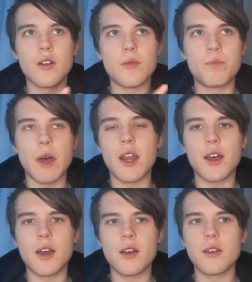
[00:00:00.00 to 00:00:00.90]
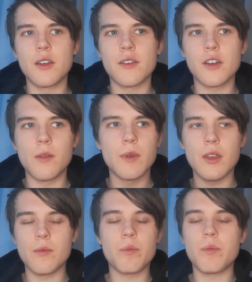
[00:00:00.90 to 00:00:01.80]
Bella is going to
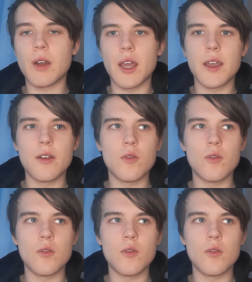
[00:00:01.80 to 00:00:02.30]
be playing,